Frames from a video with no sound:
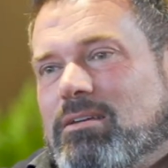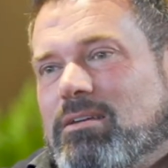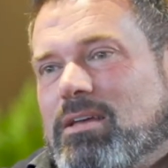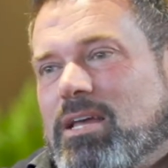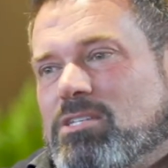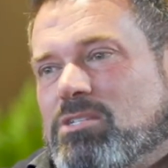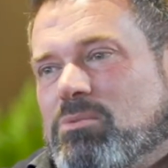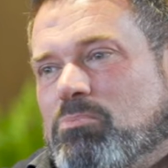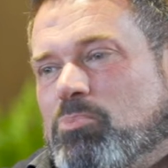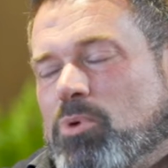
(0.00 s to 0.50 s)

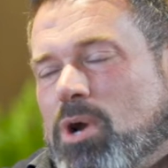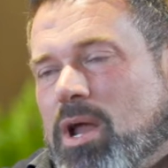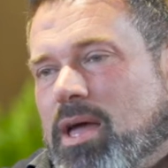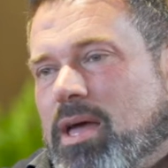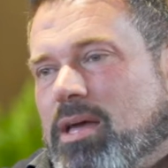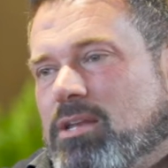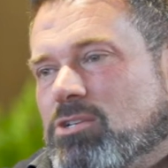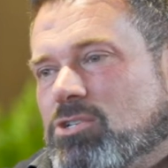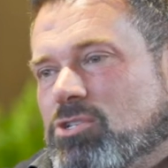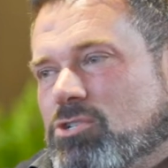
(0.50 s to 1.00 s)
as a
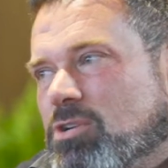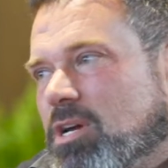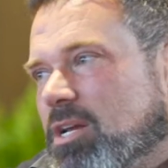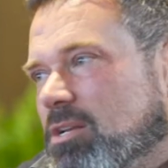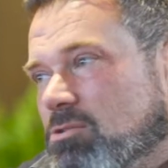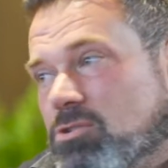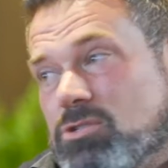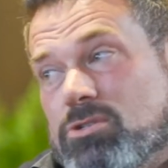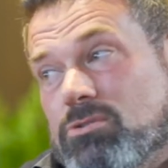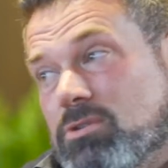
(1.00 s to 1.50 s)
brand,
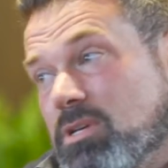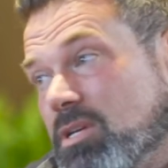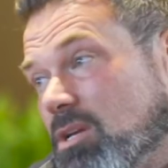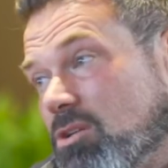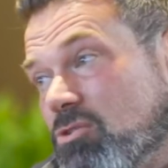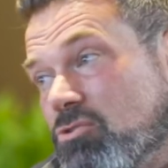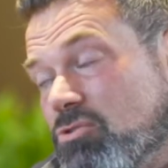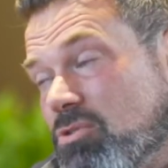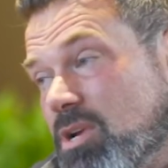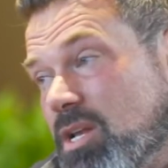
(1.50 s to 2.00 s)
Australia is looking
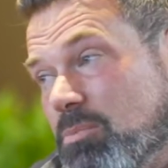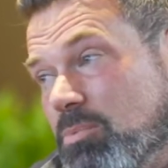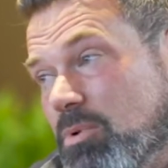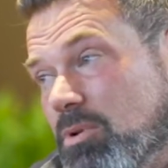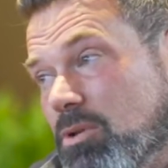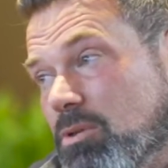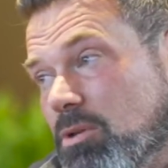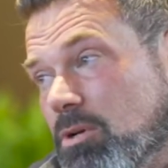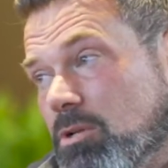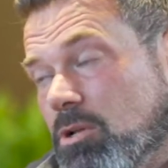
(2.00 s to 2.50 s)
incredible
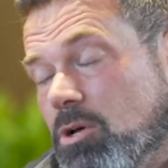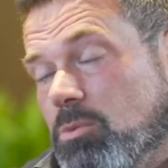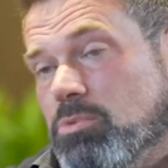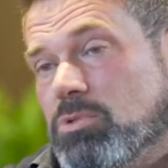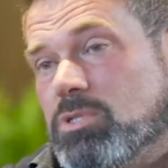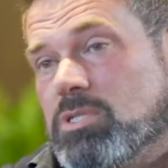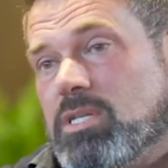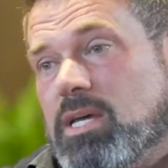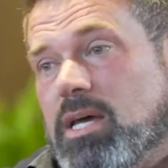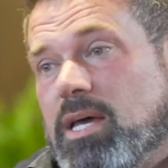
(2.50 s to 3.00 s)
on the global
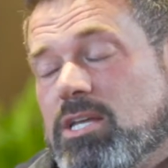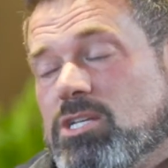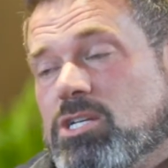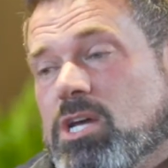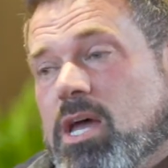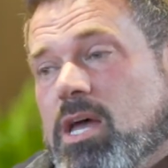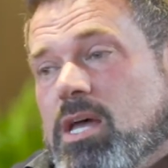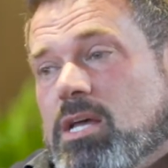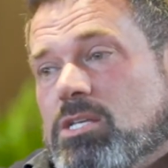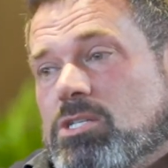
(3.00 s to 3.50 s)
stage.
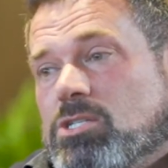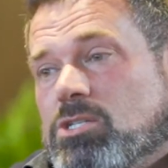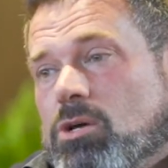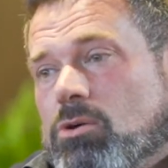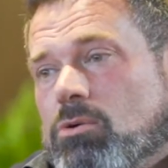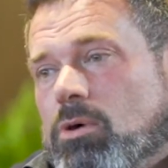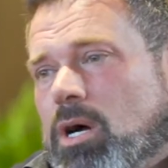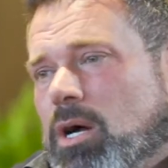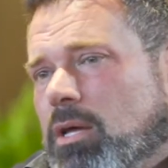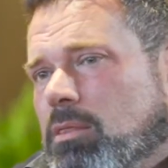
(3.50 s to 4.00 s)

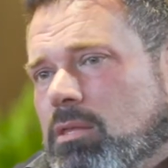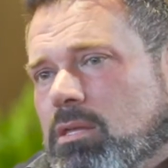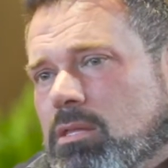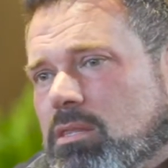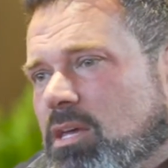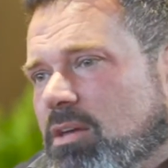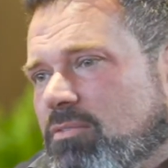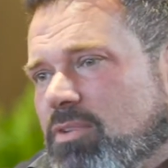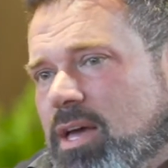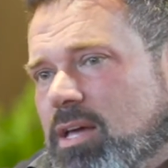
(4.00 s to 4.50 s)
So I think
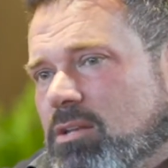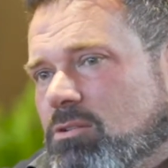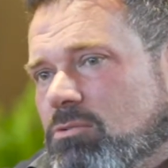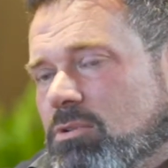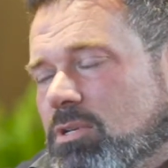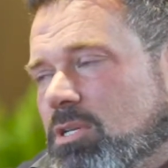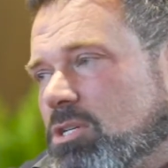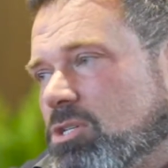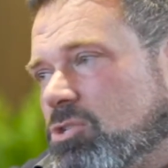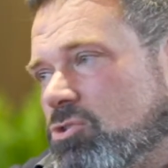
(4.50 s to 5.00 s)
they've handled
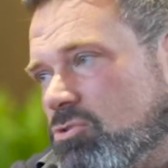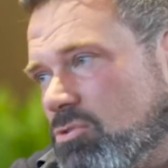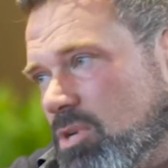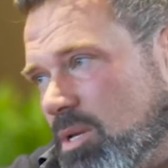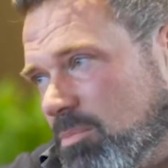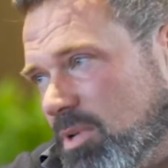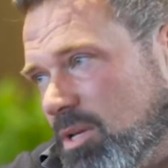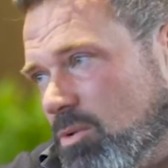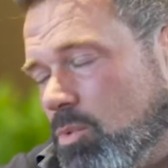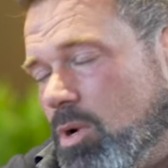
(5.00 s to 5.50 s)
it
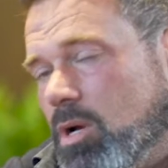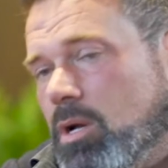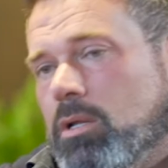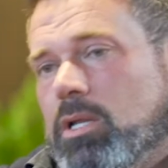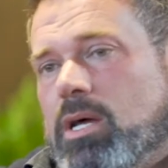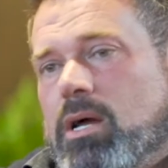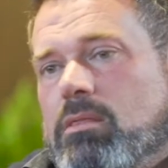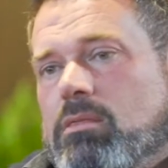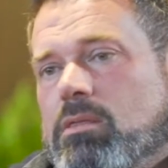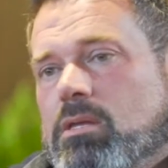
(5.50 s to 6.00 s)
extremely
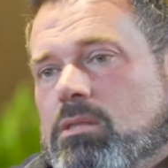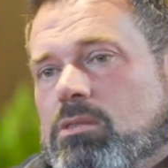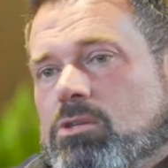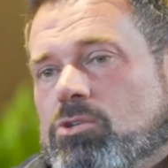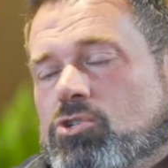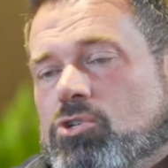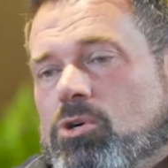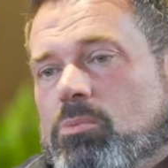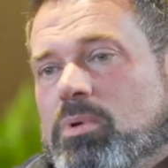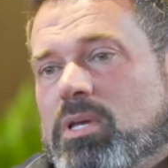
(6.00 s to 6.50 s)
well. I think the
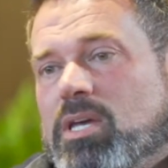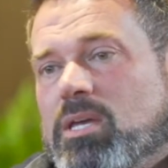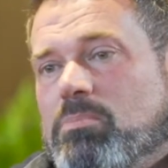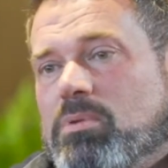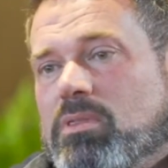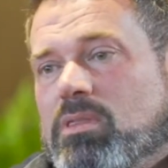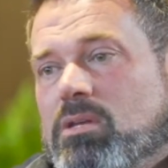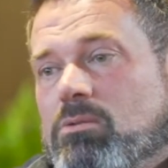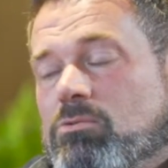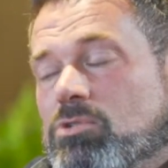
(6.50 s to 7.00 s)
JobKeeper
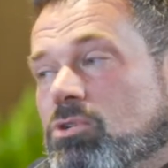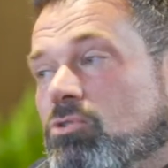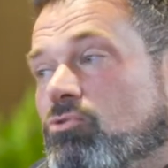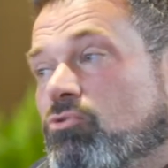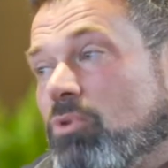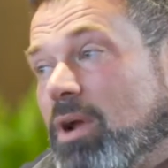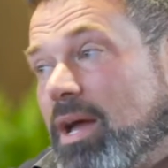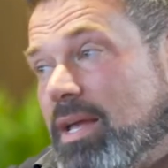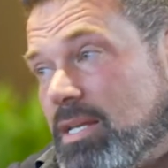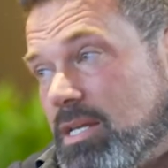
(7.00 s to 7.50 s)
thing was a
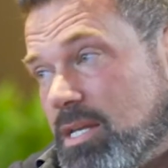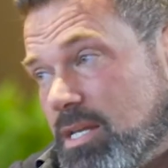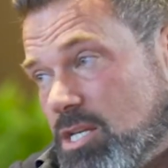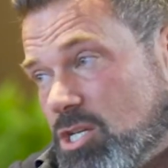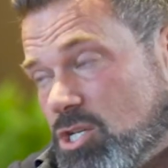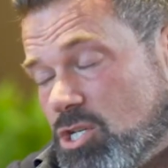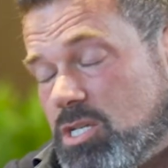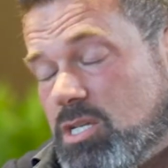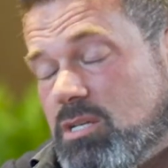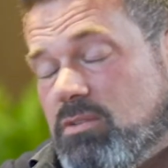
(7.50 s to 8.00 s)
great
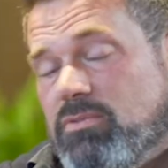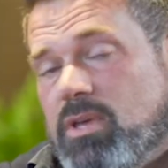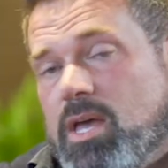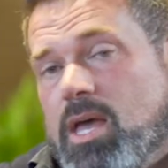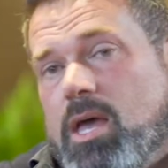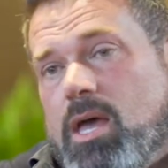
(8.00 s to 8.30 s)
initiative.